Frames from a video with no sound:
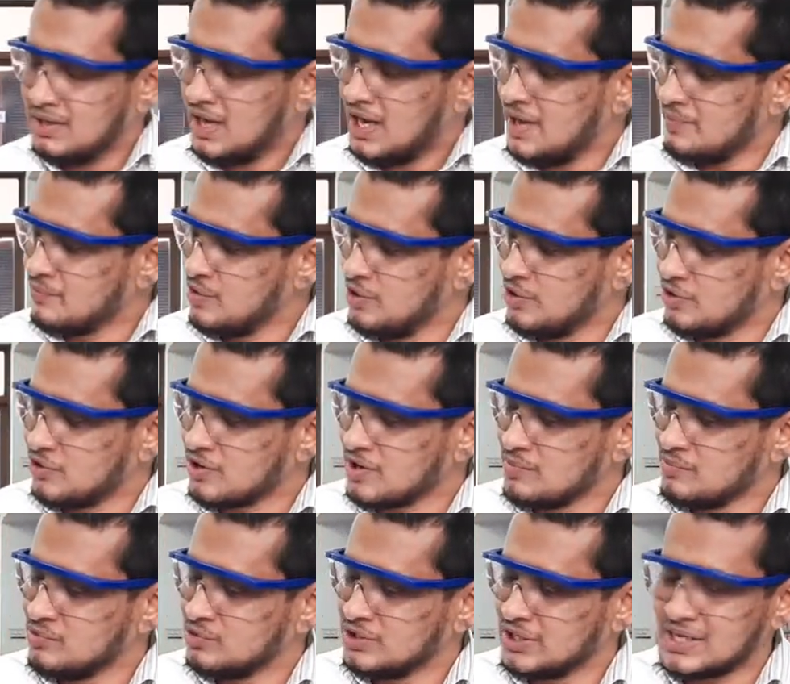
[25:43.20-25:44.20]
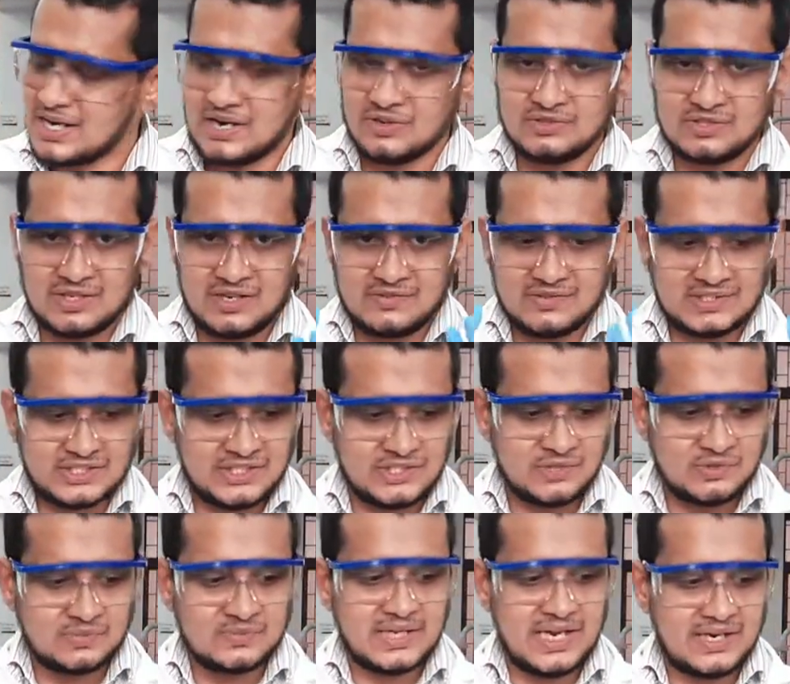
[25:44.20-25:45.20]
I'm going to remove the gloves. Now
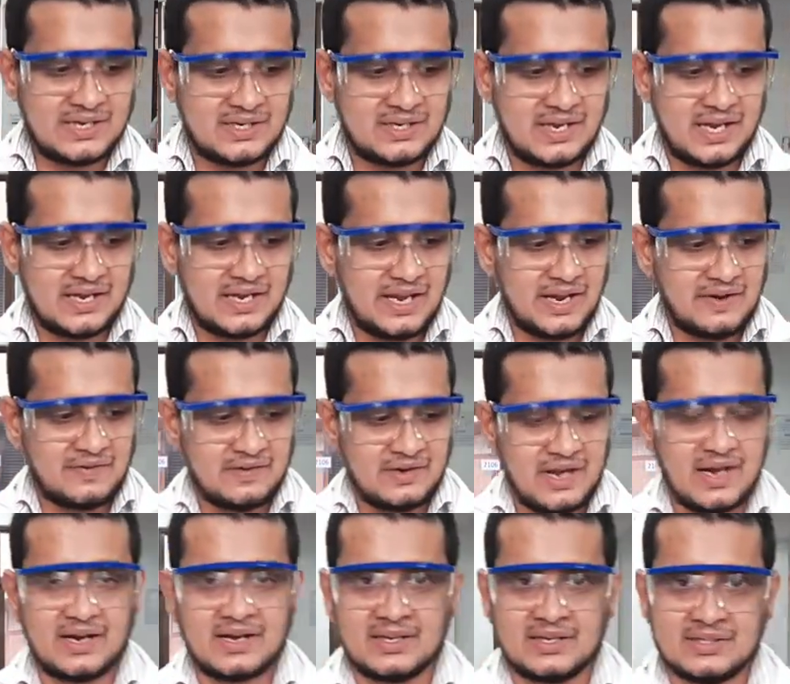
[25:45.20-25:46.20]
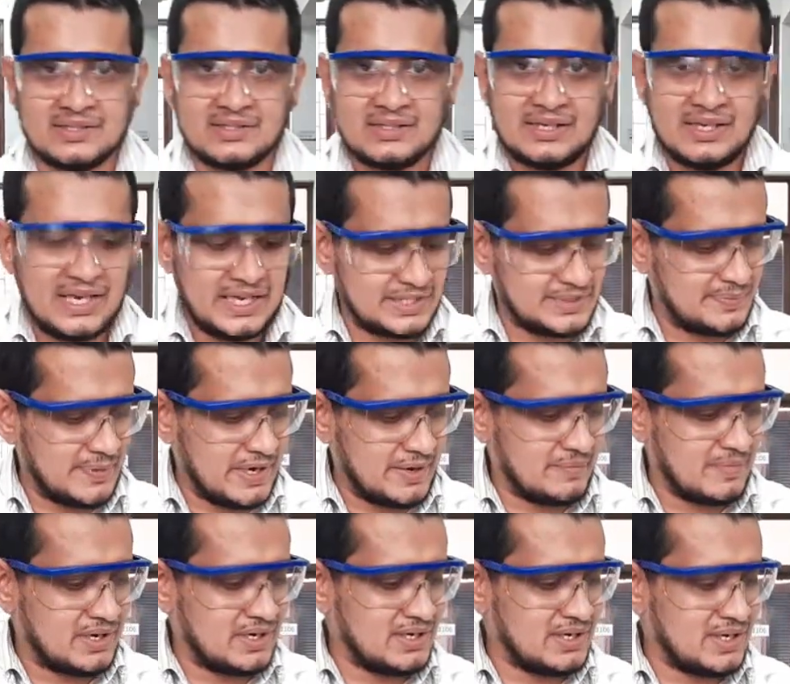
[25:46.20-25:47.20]
assume that I have done an
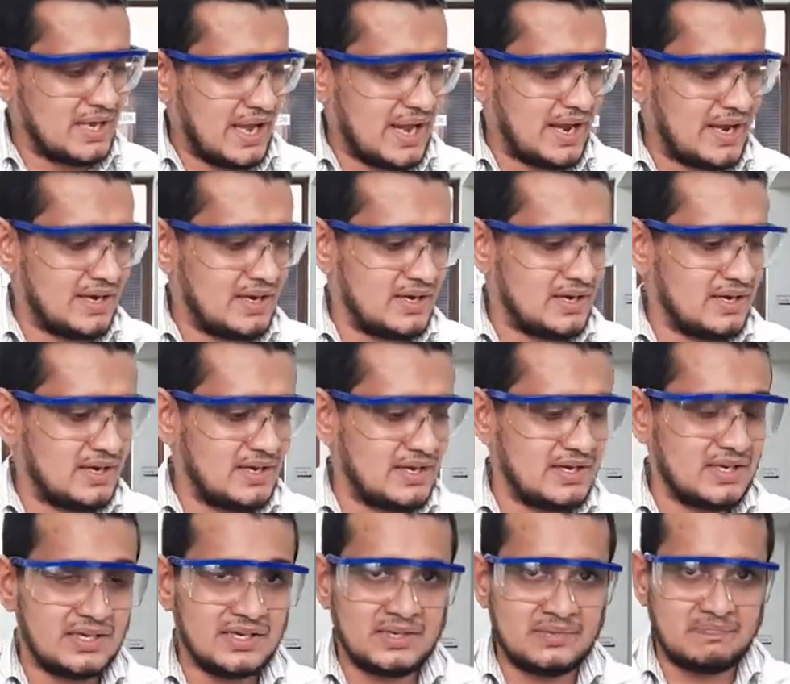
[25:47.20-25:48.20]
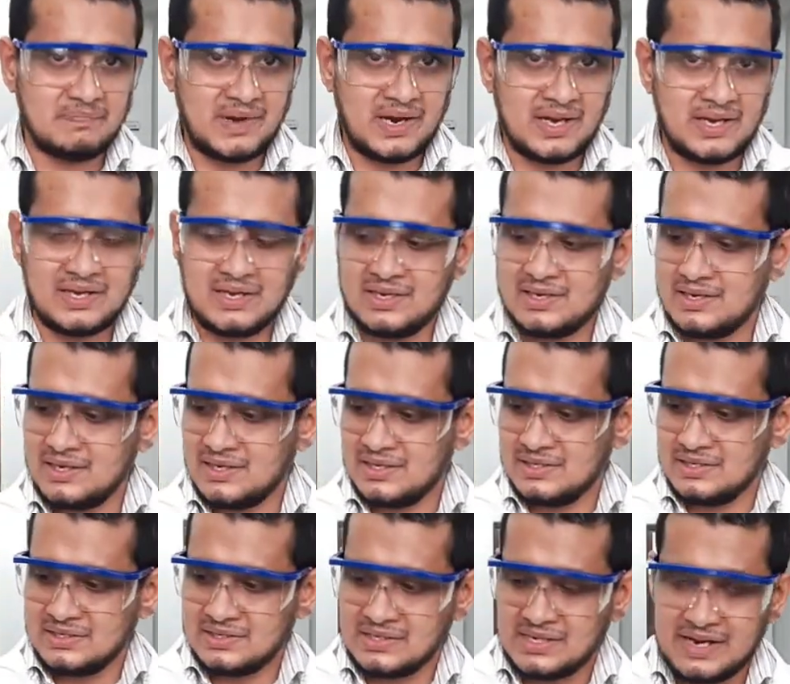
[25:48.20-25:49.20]
experiment and my
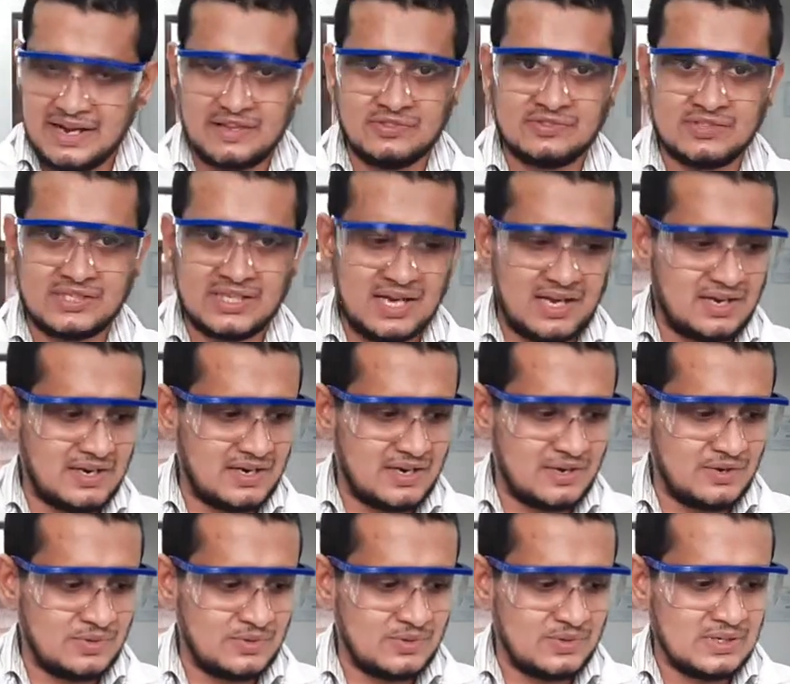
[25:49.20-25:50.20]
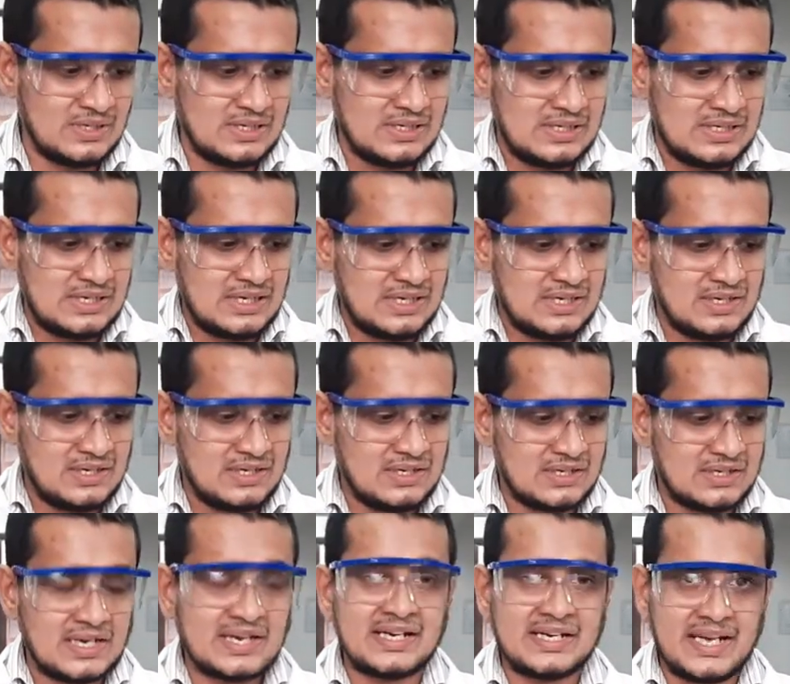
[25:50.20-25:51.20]
gloves are now
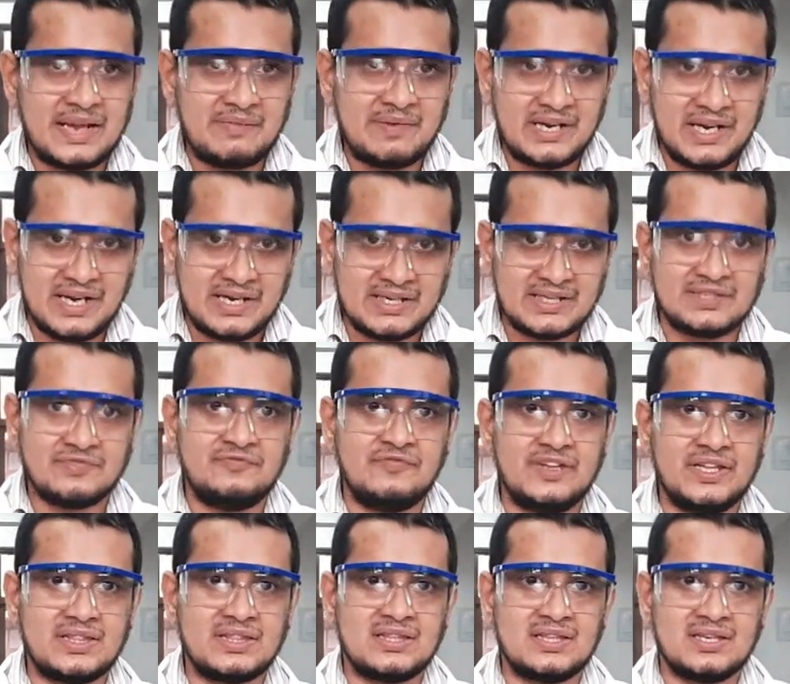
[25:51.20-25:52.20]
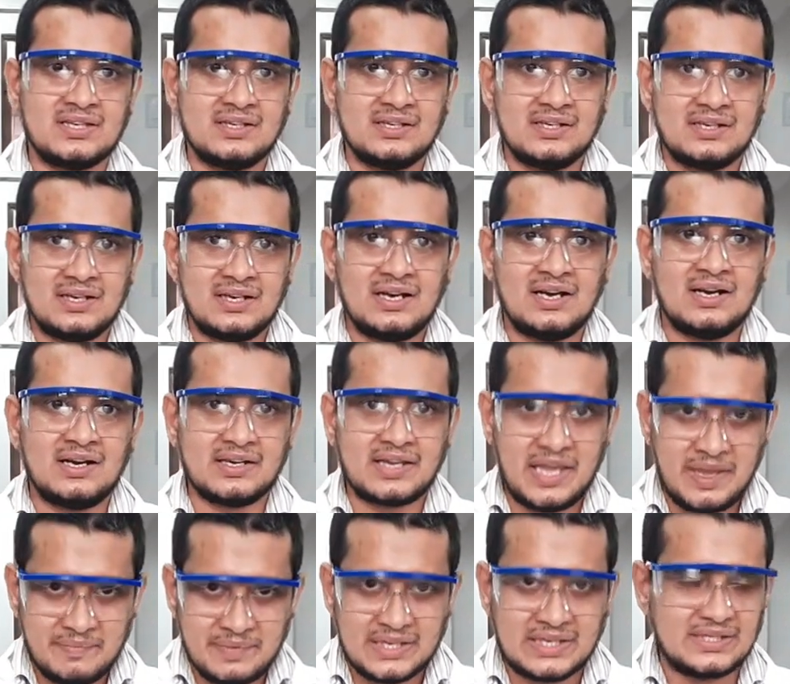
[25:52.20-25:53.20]
contaminated with
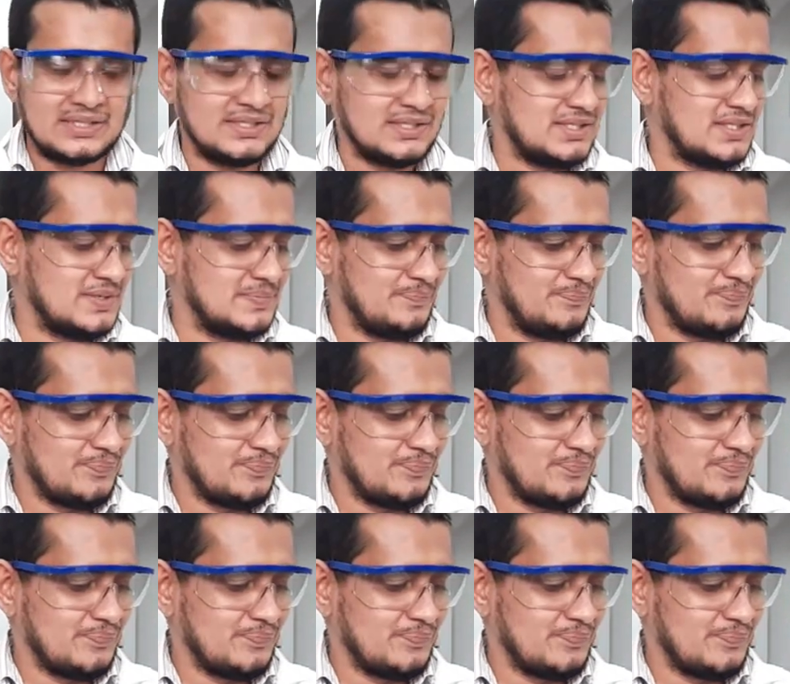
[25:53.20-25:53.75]
chemicals.